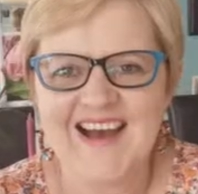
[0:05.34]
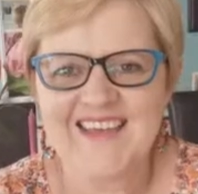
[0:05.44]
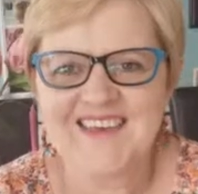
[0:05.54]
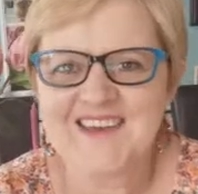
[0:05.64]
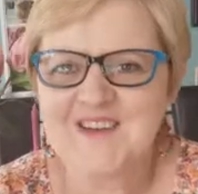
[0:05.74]

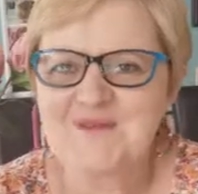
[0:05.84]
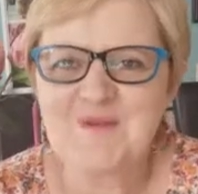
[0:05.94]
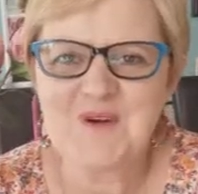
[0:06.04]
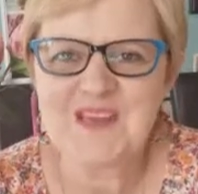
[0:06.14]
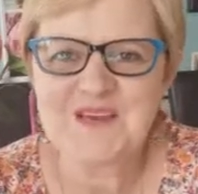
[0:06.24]
Hi there, good
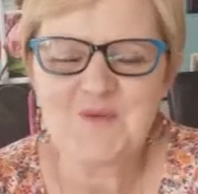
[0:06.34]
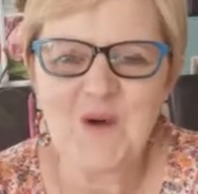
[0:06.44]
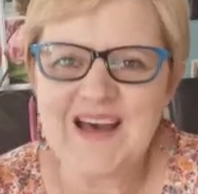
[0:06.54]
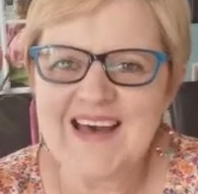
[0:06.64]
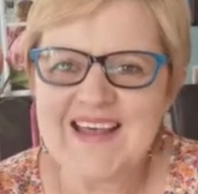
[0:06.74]
morning.
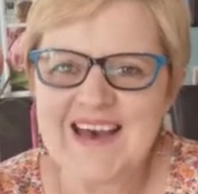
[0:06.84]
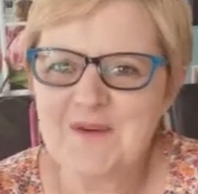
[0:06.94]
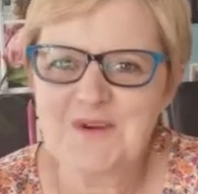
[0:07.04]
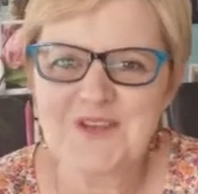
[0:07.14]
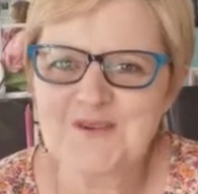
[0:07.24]
Well,
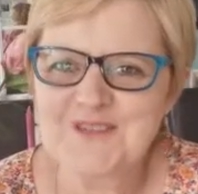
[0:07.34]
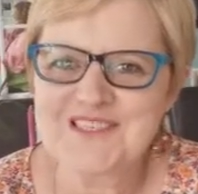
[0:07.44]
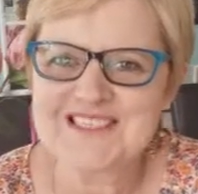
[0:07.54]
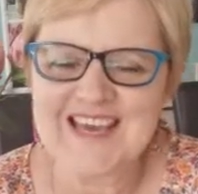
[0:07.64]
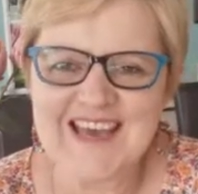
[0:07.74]
how are you
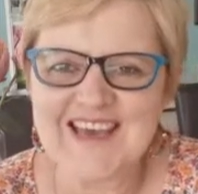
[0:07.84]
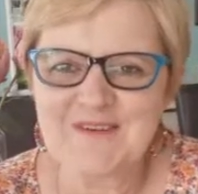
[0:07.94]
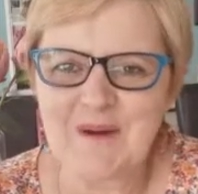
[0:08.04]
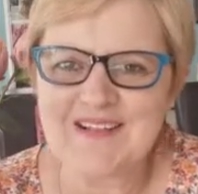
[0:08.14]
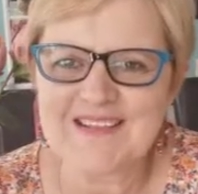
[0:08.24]

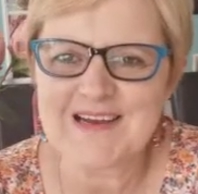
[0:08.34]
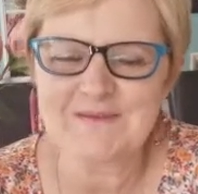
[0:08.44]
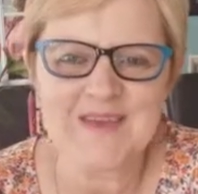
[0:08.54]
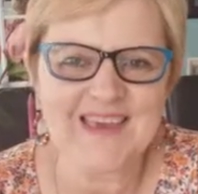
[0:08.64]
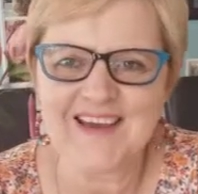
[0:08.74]
today?
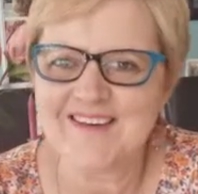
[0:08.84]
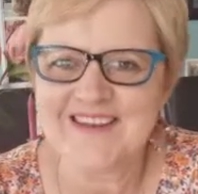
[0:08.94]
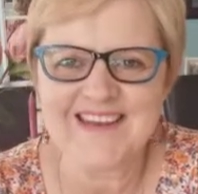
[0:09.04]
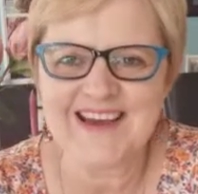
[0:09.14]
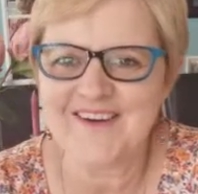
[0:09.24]
Welcome here
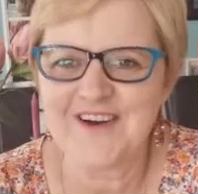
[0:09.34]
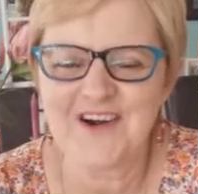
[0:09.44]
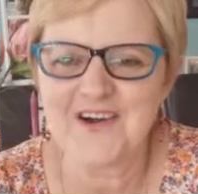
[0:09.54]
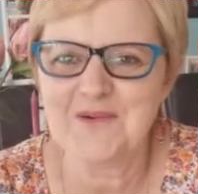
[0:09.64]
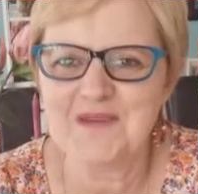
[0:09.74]
in our
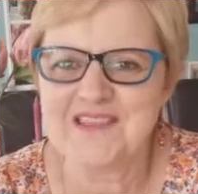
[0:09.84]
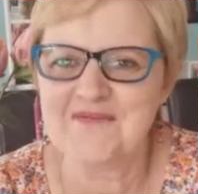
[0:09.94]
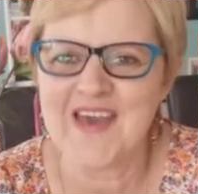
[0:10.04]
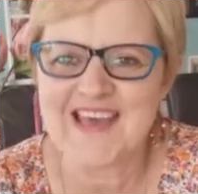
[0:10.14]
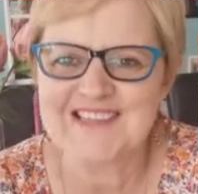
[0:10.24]
home, in the
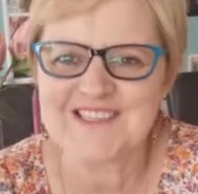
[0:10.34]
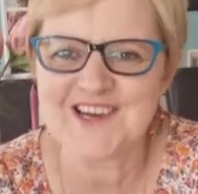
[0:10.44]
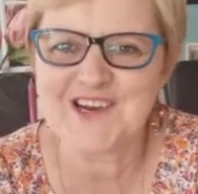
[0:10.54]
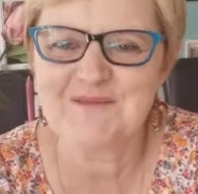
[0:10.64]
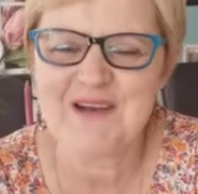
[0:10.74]
Vans'
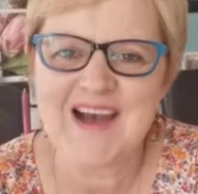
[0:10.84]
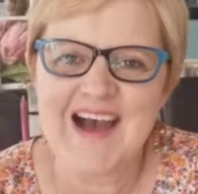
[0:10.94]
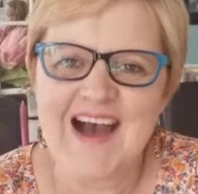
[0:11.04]
home.